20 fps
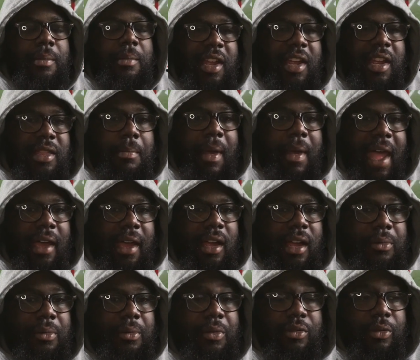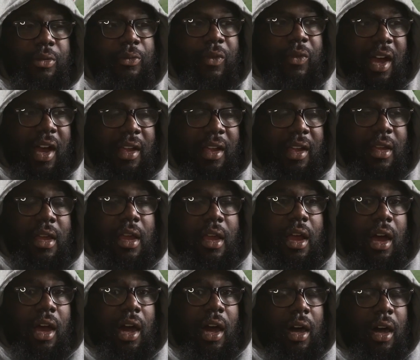the backups, which was fine.
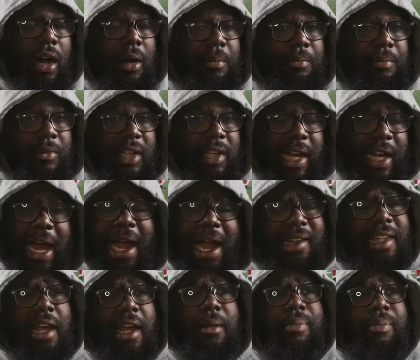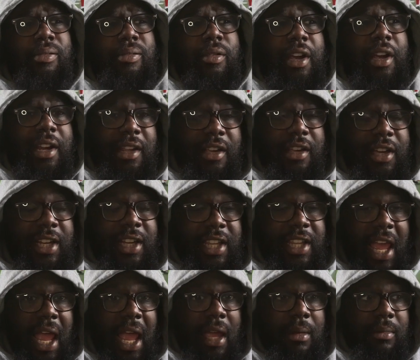Um, Cox had a pretty good
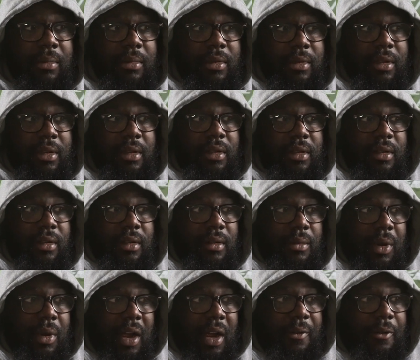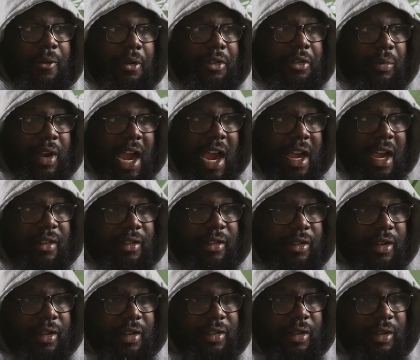game when I first reacted to
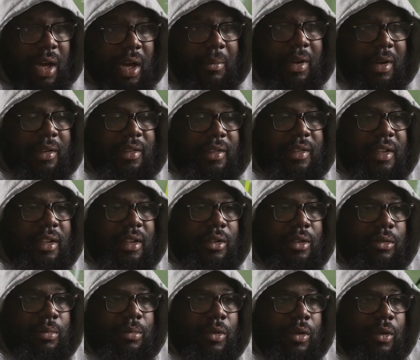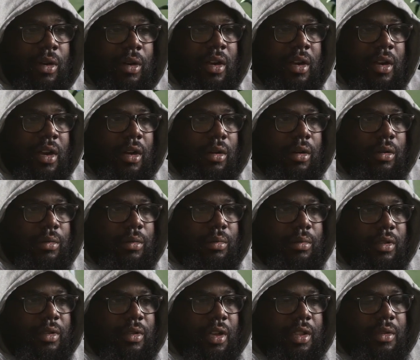this, so I'm gonna see a little more. Ooh,
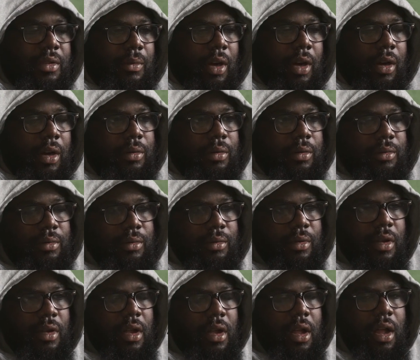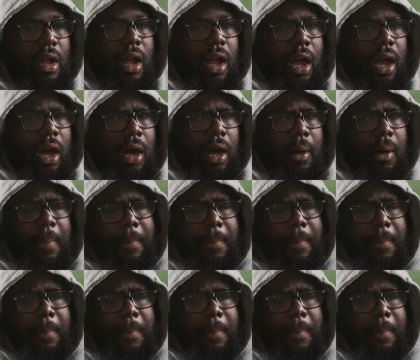good throw. Um,